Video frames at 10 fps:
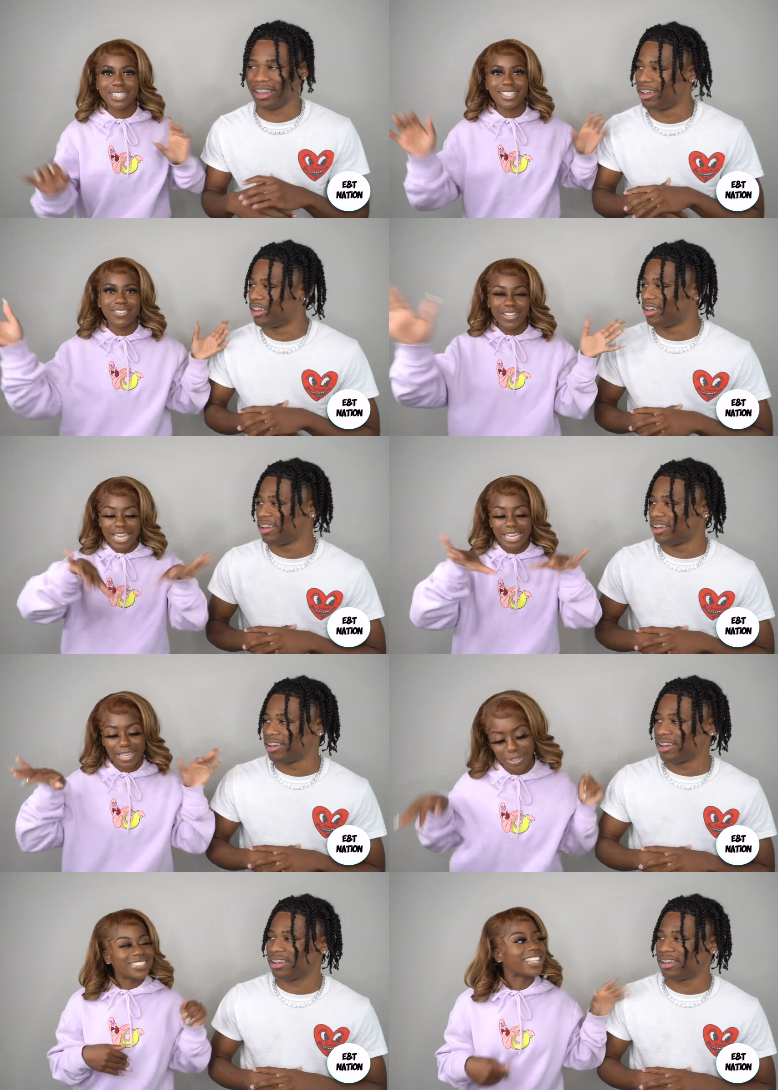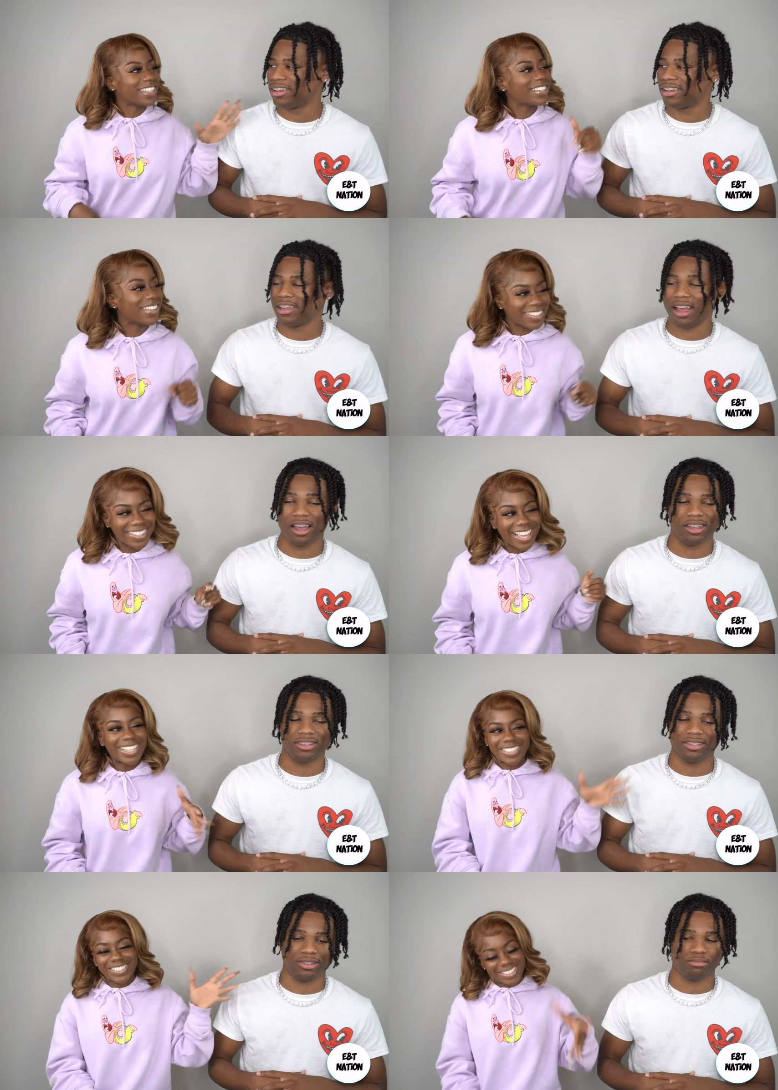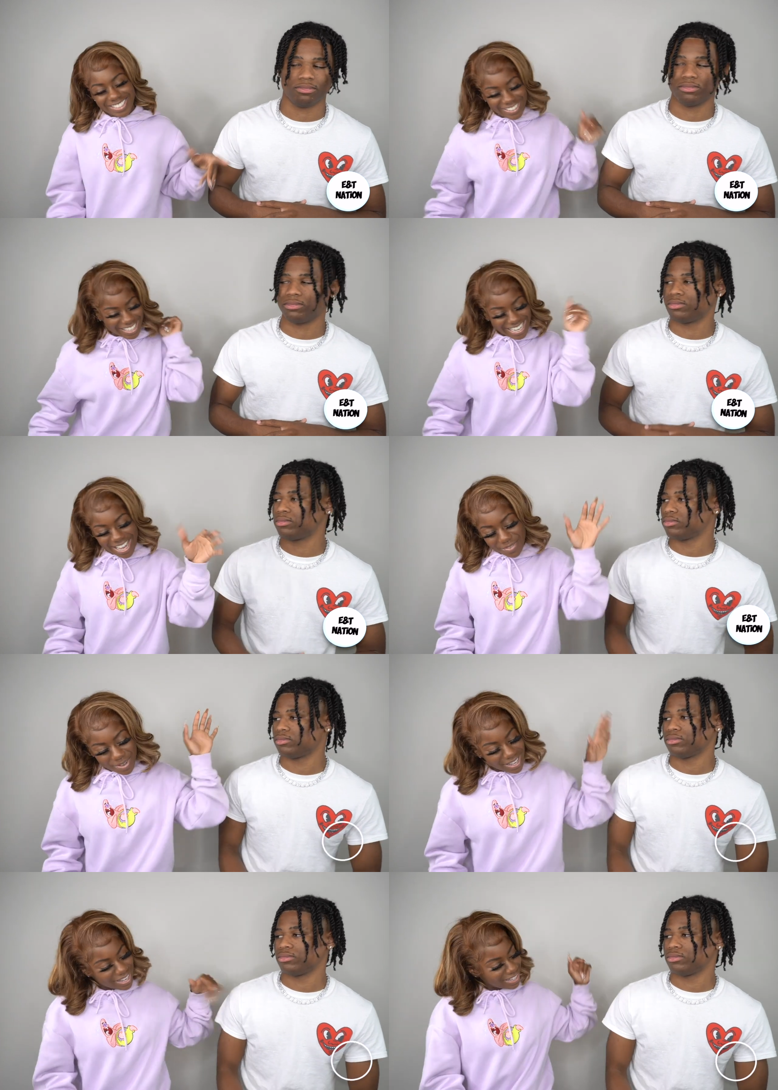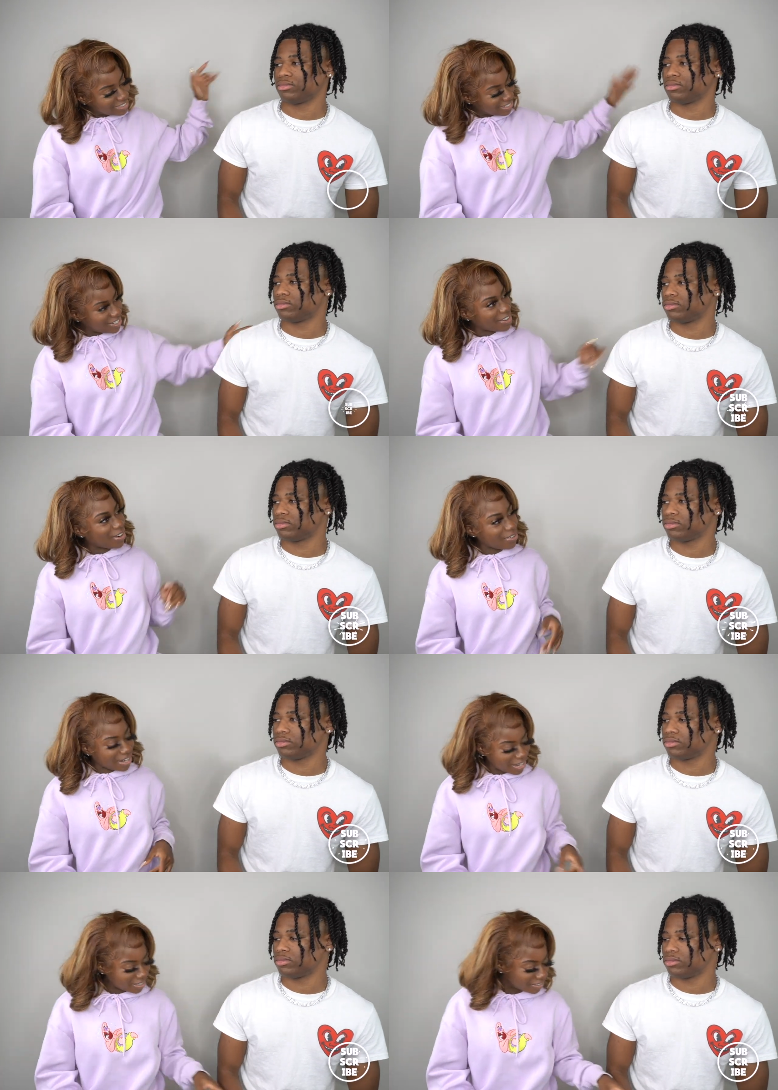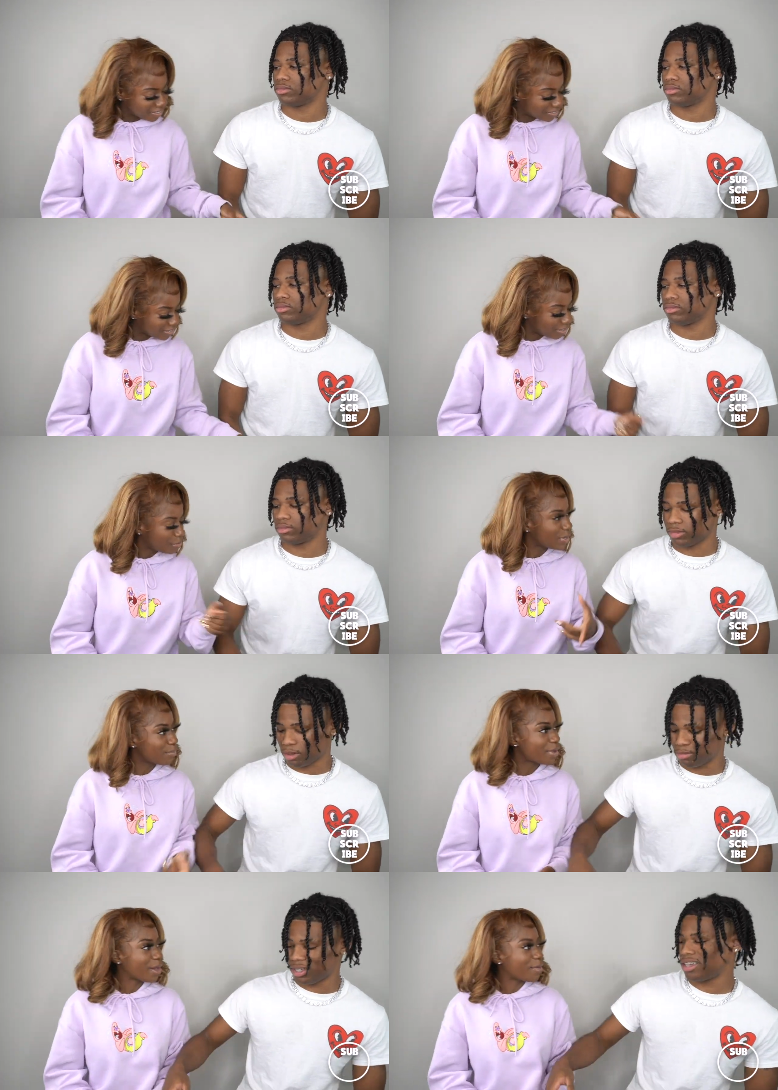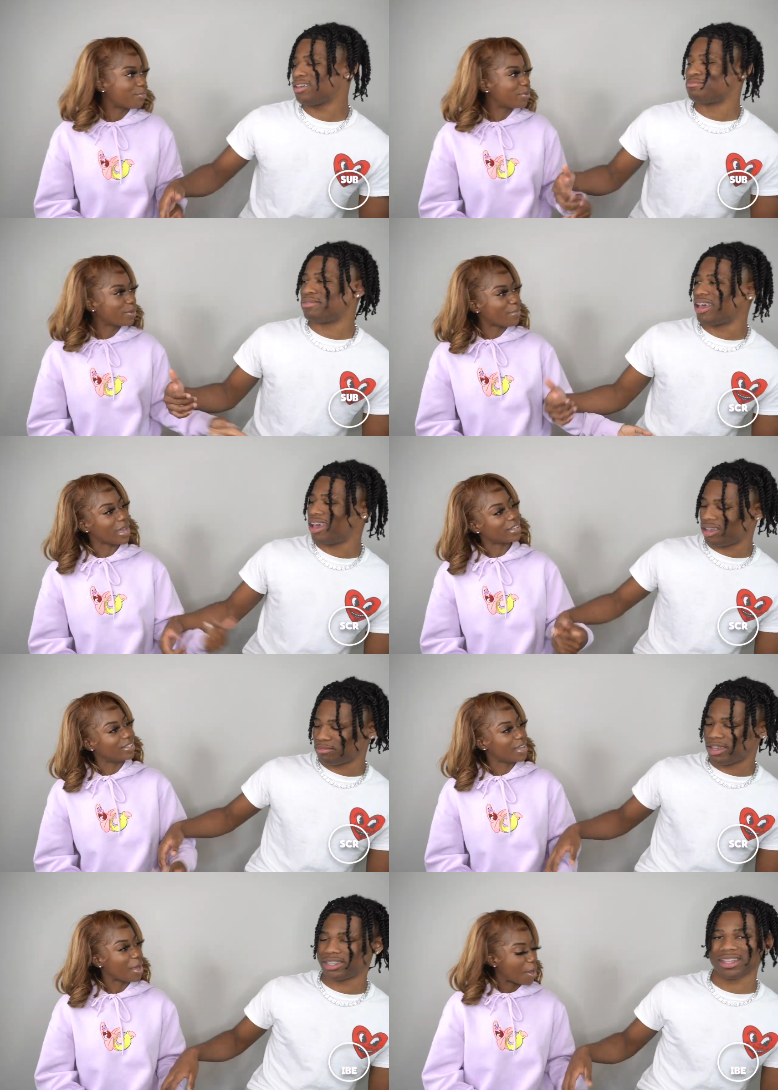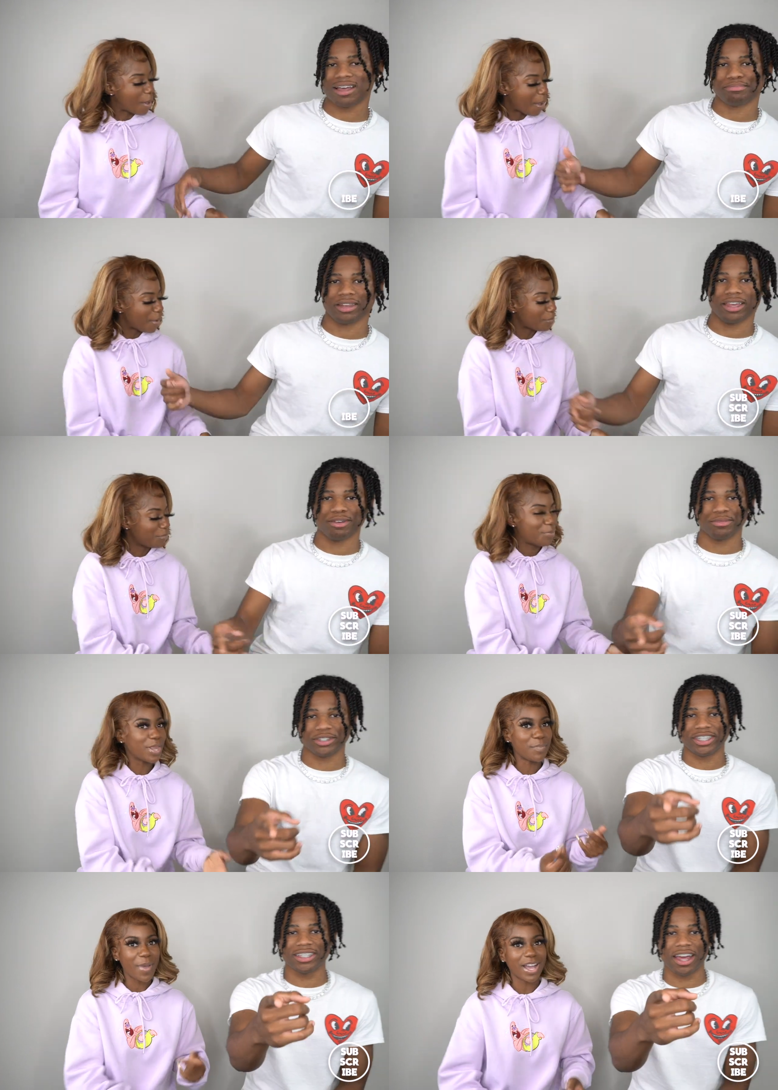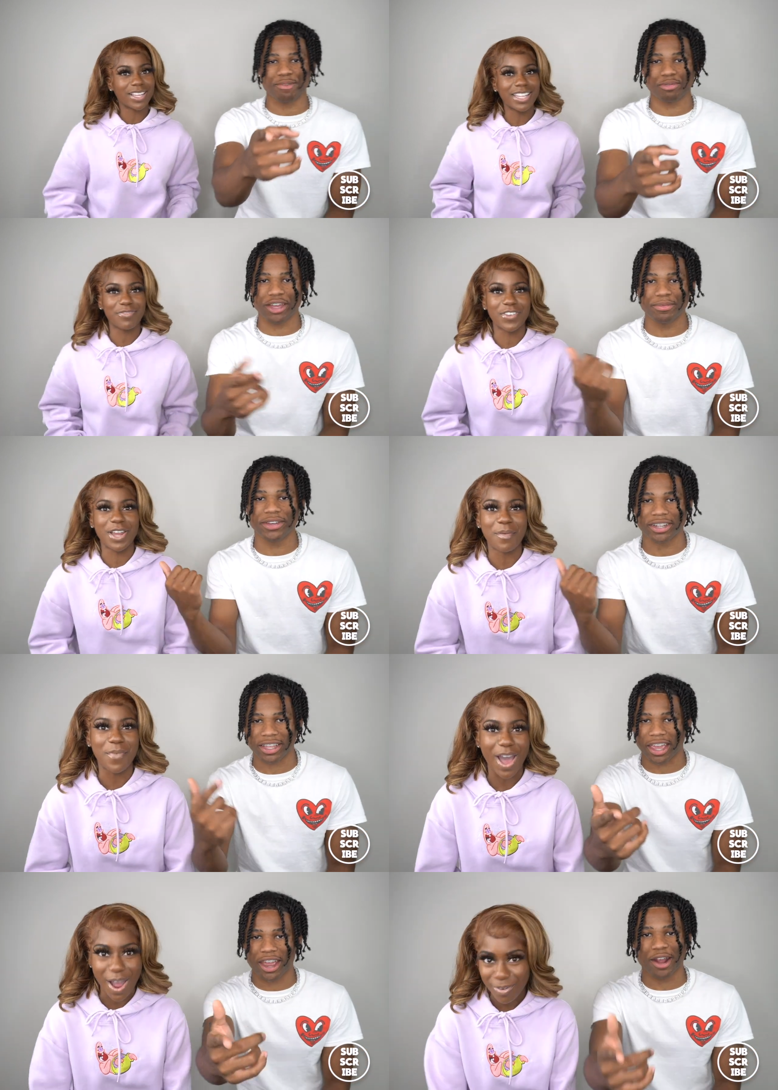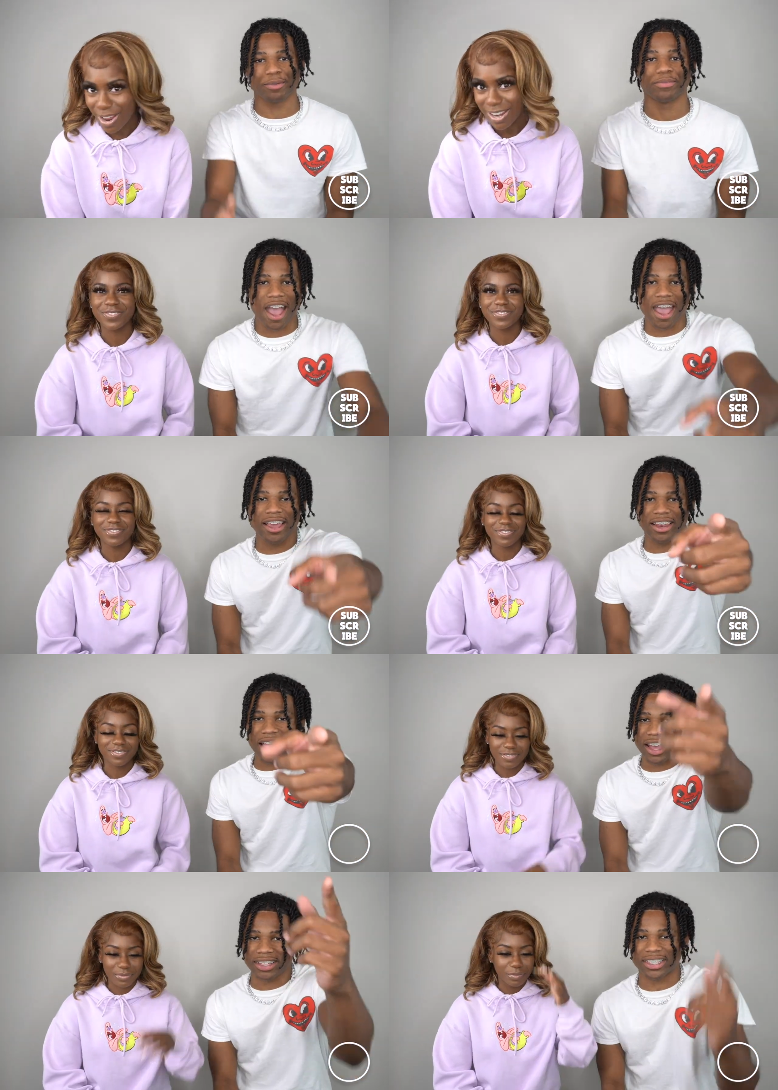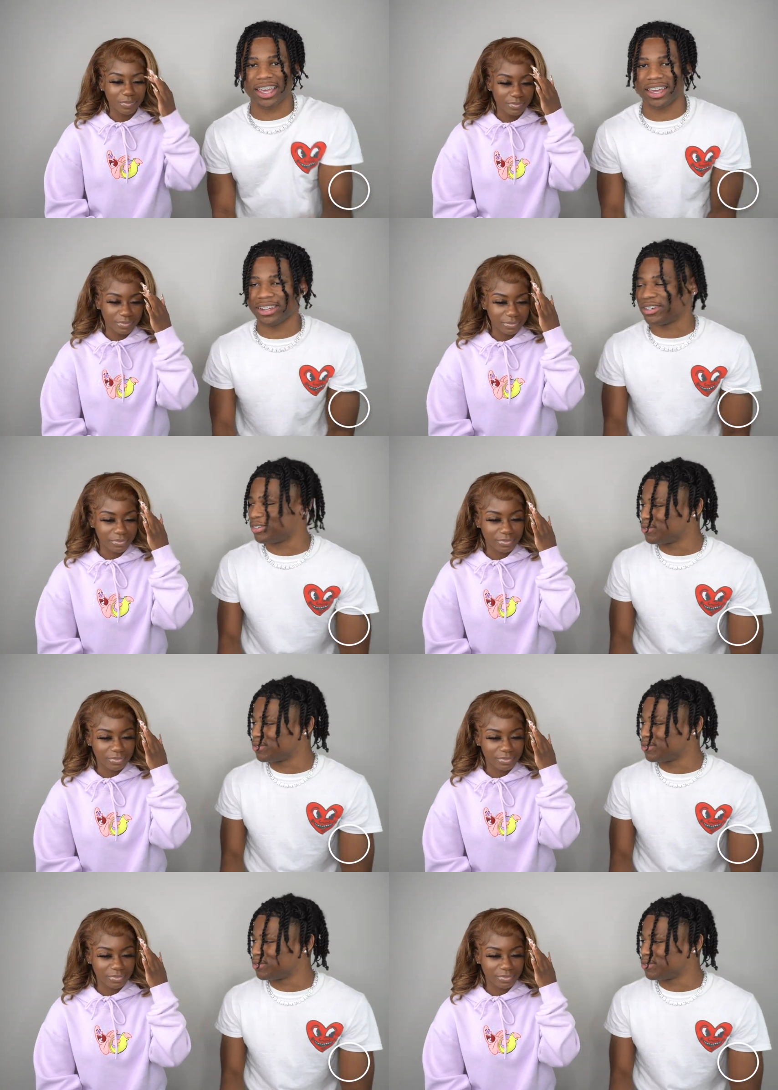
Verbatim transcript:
Speaker 1: myself like that. Yeah, you know you like it. you see right now, but I turn you on right now, look. People man, Peter back, man.
Speaker 2: Stop playing with me. She's not playing with the camera. Hey, like I said though,